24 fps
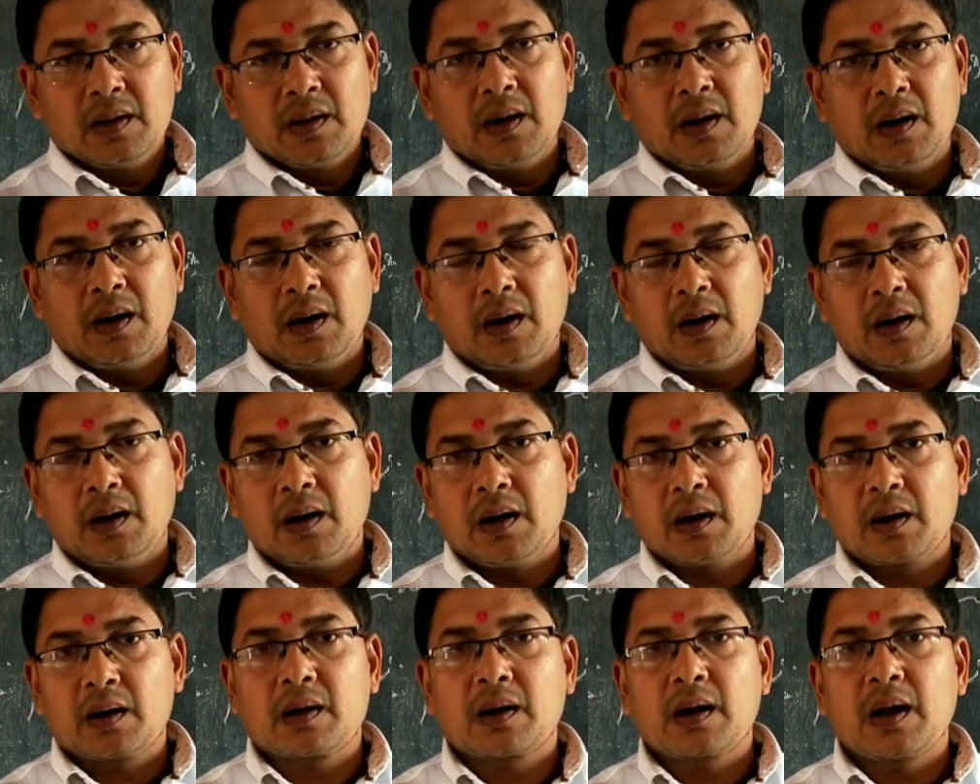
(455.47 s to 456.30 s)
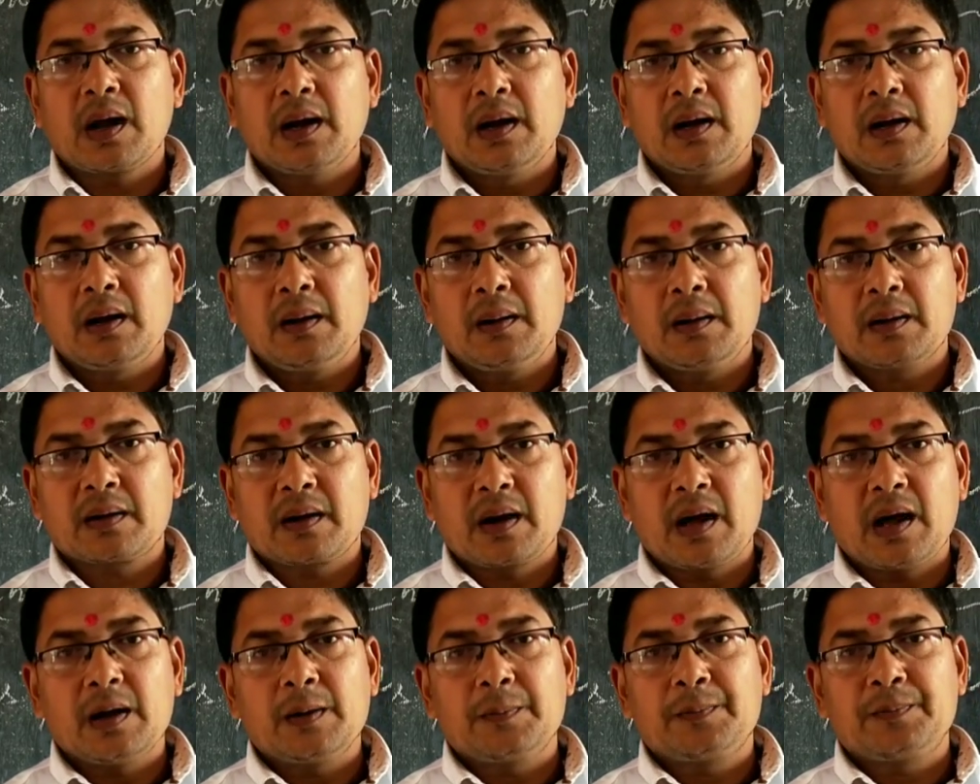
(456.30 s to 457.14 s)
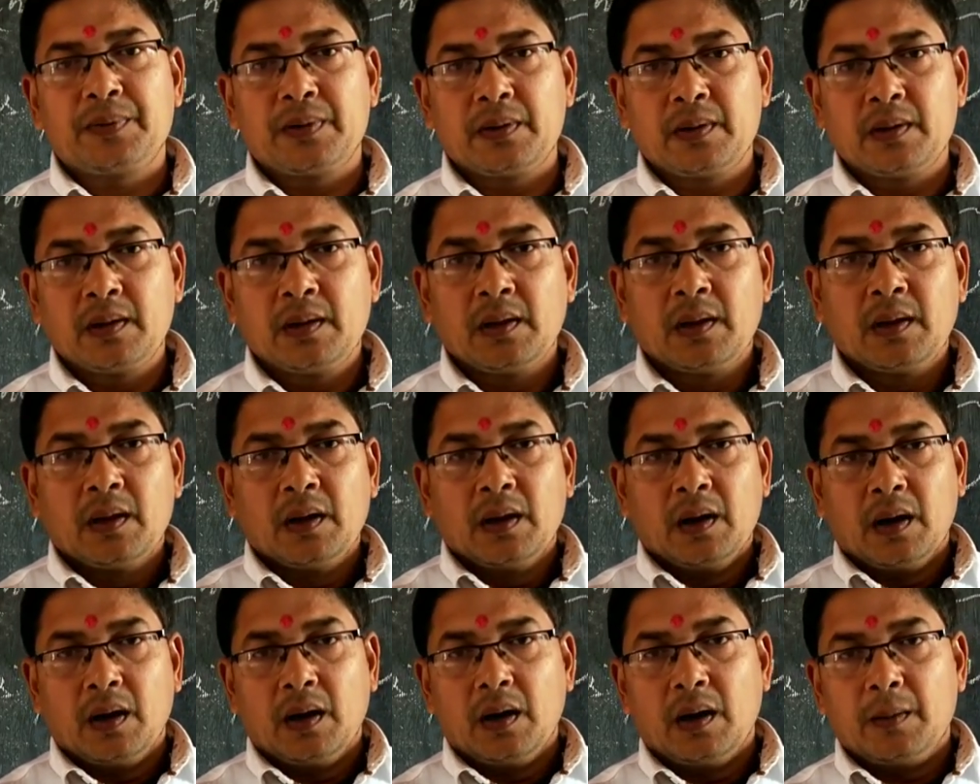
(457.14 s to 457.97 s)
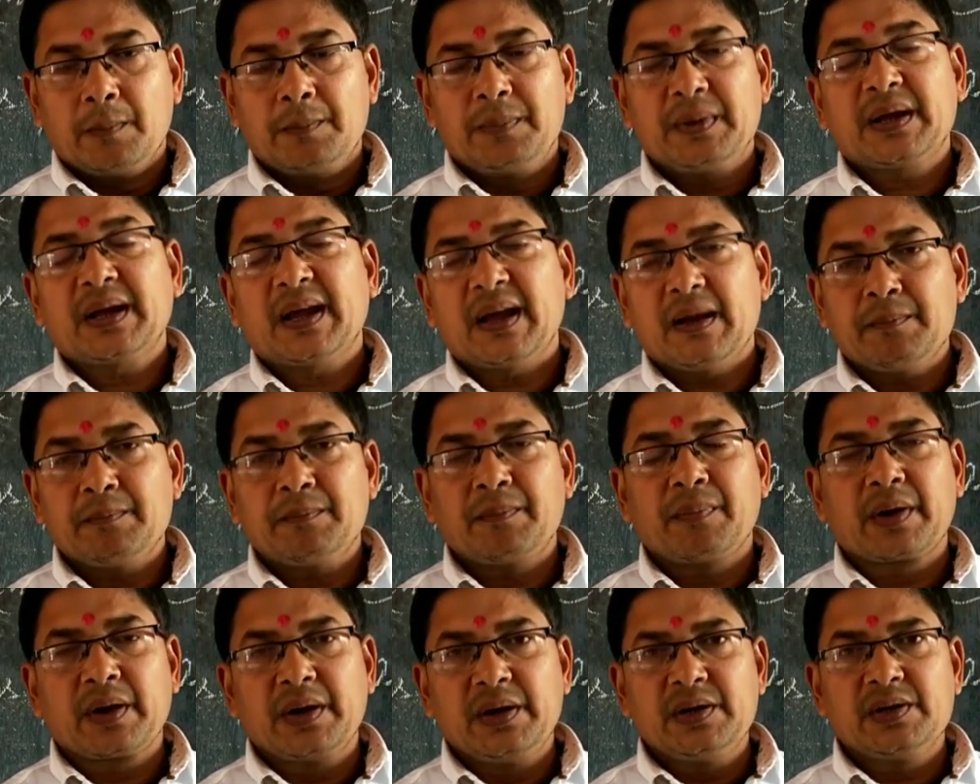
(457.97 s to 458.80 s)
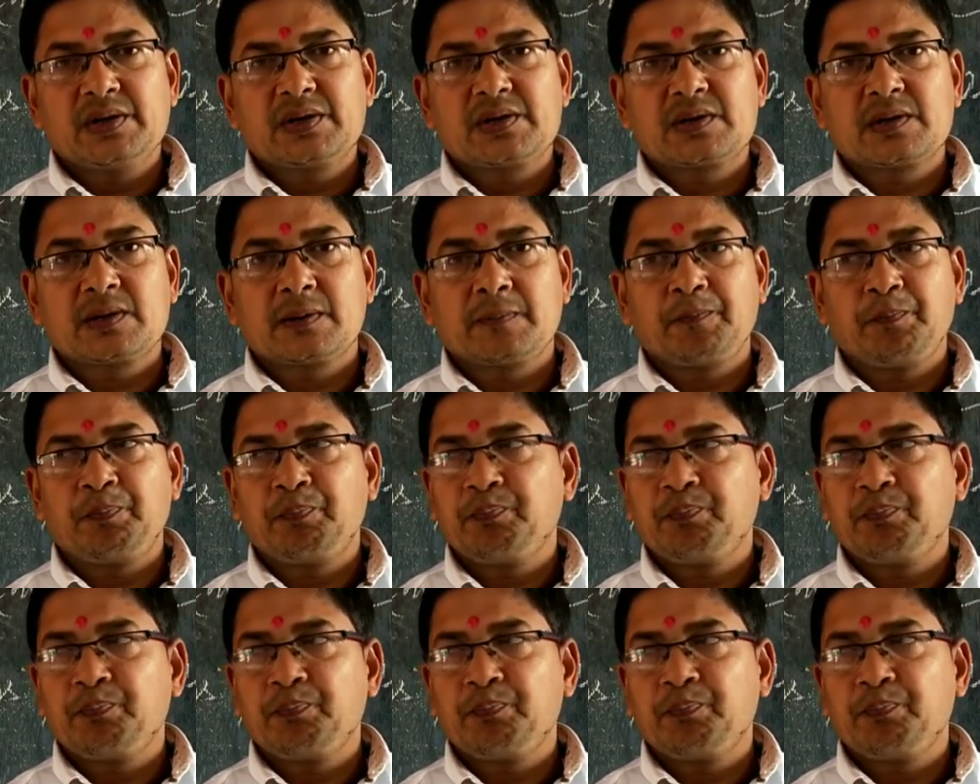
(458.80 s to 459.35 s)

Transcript: Uh, Ralph became rich